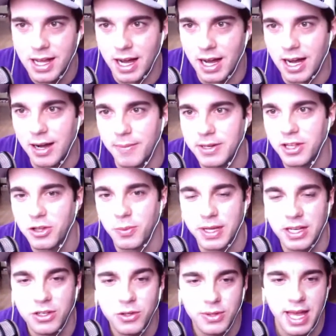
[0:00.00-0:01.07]
Another way
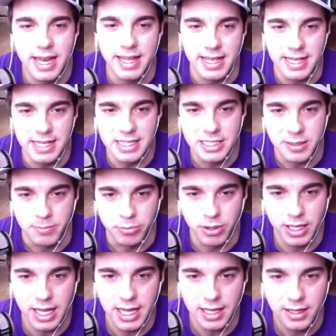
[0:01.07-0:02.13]
to do that is
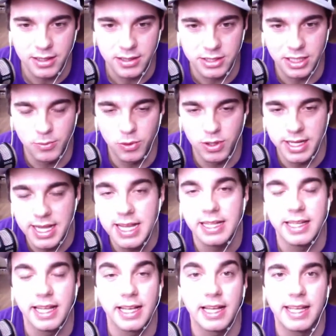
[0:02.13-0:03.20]
bringing someone in,
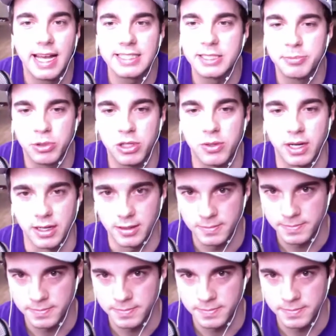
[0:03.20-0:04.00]
like a guest brewer.